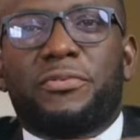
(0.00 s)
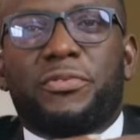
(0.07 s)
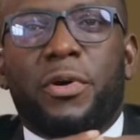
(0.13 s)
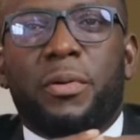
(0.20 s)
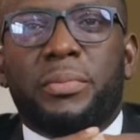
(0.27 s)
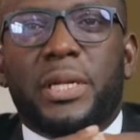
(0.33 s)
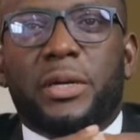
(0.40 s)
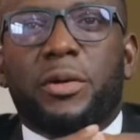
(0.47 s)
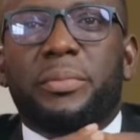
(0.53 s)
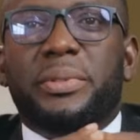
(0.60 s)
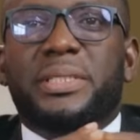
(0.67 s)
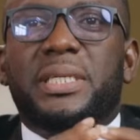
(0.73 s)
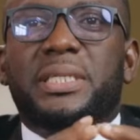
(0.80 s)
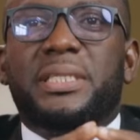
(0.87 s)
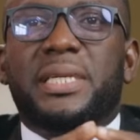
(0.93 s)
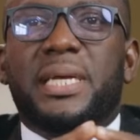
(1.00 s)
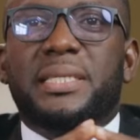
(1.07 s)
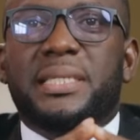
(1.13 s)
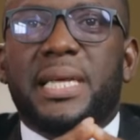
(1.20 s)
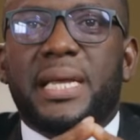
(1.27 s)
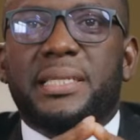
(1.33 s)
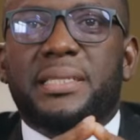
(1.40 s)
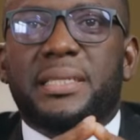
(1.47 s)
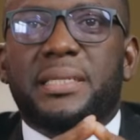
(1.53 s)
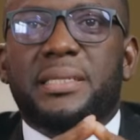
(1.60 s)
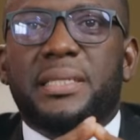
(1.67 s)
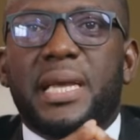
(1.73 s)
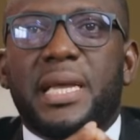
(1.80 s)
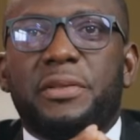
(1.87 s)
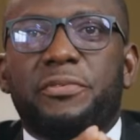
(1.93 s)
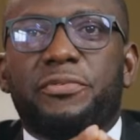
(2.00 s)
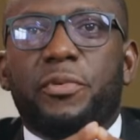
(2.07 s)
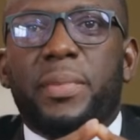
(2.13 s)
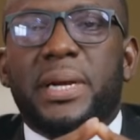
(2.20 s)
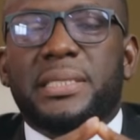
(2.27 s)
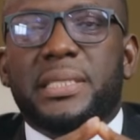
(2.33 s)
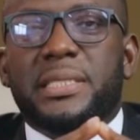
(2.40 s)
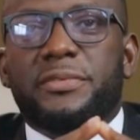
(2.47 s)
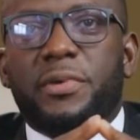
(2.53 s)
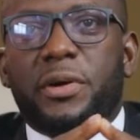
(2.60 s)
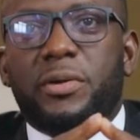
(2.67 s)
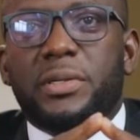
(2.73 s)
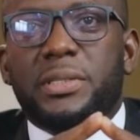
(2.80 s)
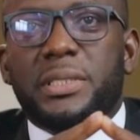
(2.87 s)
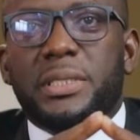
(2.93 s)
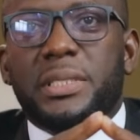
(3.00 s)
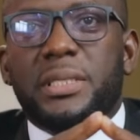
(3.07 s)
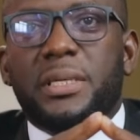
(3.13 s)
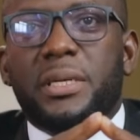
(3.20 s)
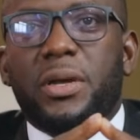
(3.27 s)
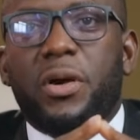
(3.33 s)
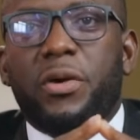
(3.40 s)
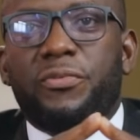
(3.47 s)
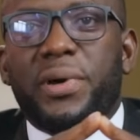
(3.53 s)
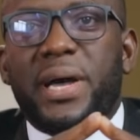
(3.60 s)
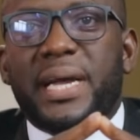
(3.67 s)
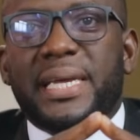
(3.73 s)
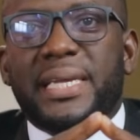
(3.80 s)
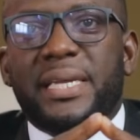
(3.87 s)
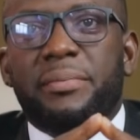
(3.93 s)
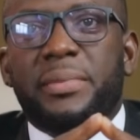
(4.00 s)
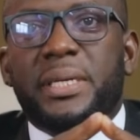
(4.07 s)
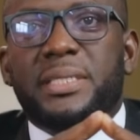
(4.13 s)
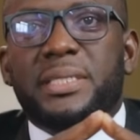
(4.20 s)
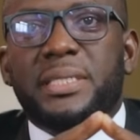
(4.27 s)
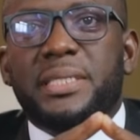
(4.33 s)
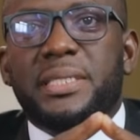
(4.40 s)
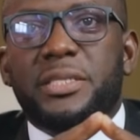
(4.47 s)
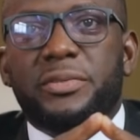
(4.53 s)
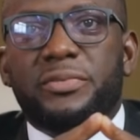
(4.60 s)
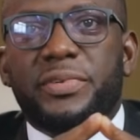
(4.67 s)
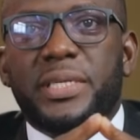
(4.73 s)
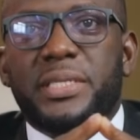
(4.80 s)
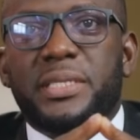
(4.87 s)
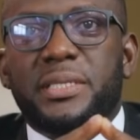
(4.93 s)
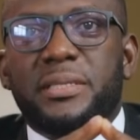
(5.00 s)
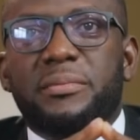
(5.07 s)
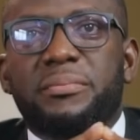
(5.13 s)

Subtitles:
from the Computational Sciences and Informatics Faculty of Academic City University.